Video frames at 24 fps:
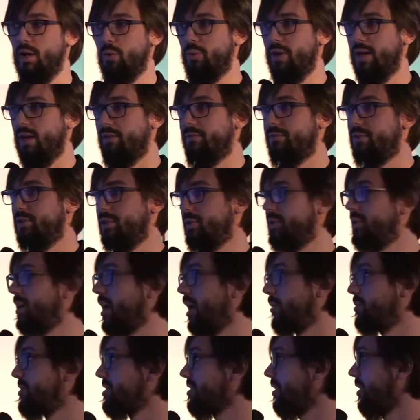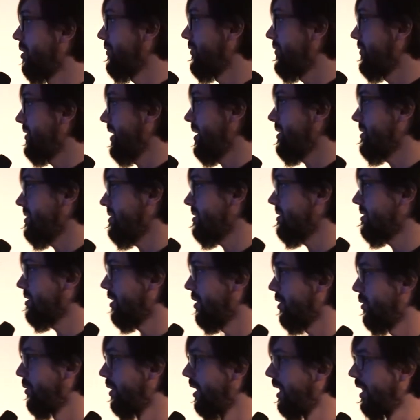we have two types of tests,
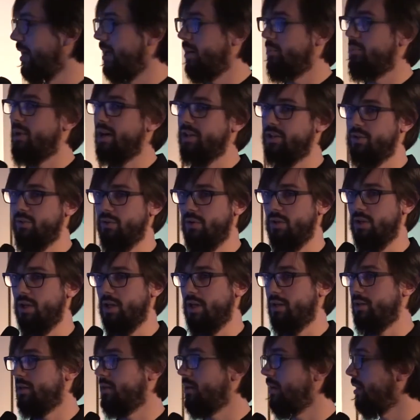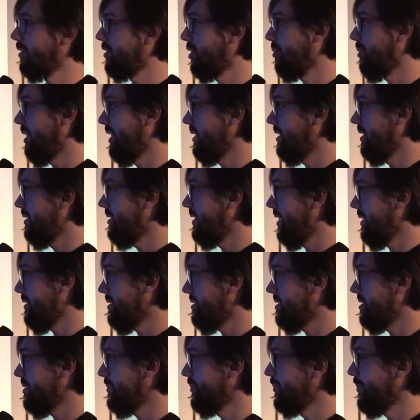so manual and automated
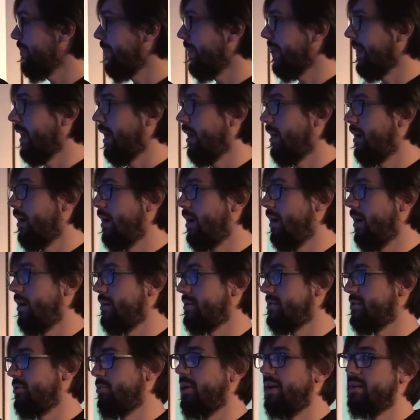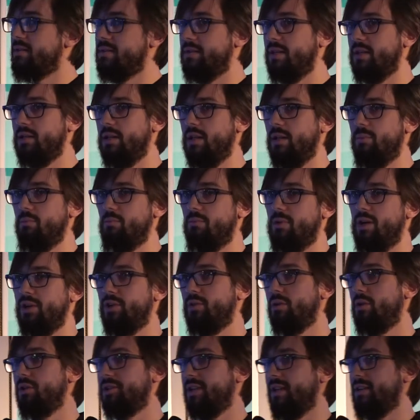tests. So basically,
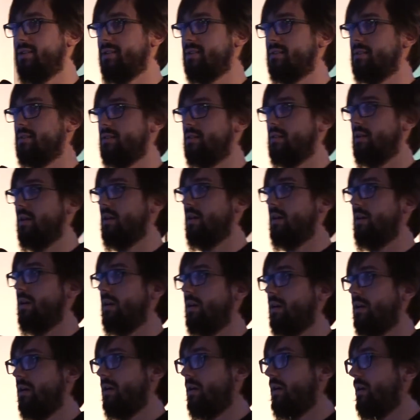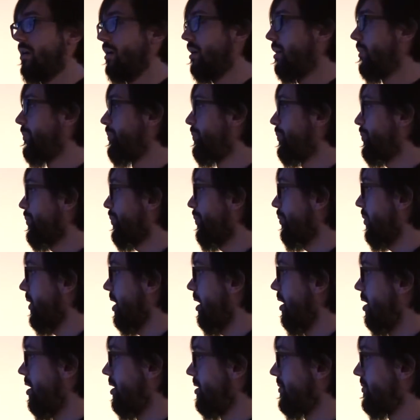manual tests
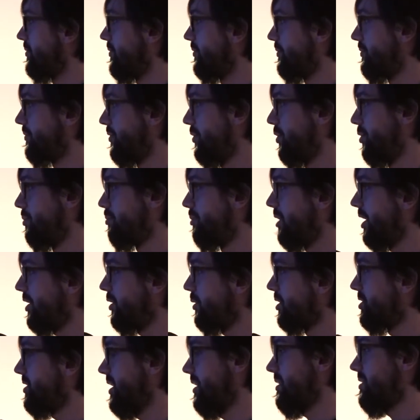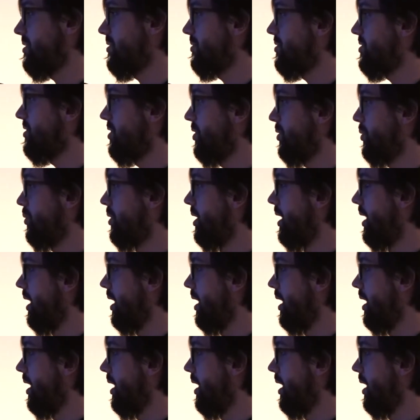are for manual testers. So